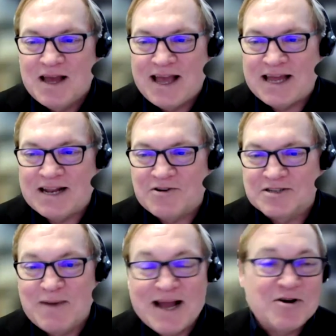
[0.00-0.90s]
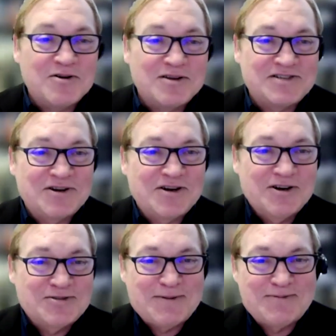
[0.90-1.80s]
And of course, my goal is to
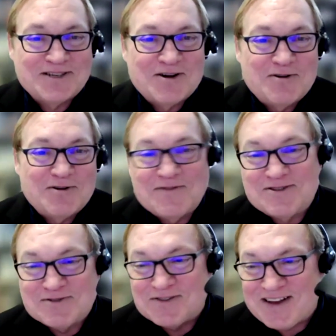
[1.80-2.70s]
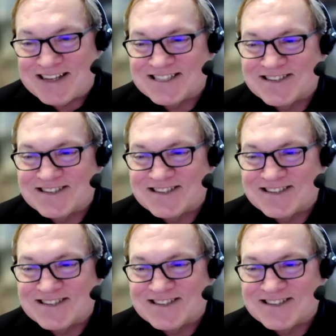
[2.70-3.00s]
encourage people to go to future events.